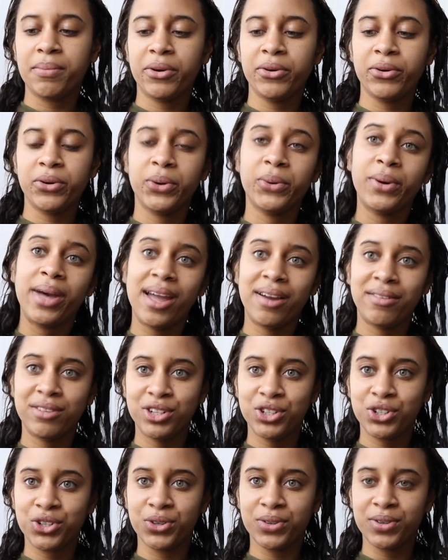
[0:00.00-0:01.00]
Miracle Hair
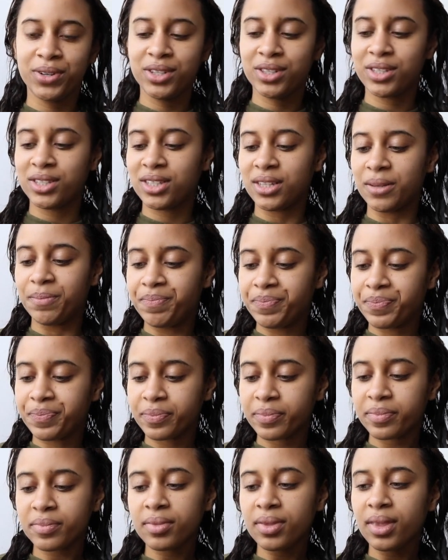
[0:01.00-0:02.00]
Insurance
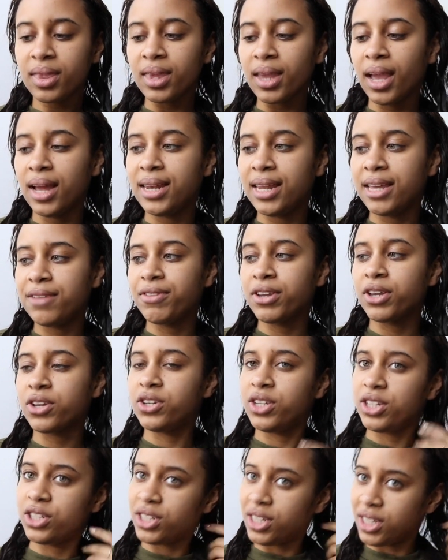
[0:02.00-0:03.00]
Leave-In
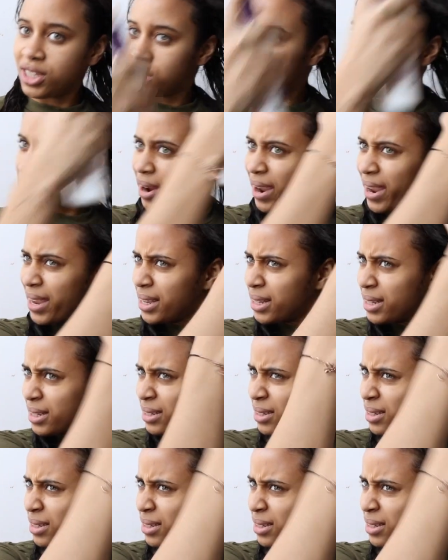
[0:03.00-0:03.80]
Conditioning Spray.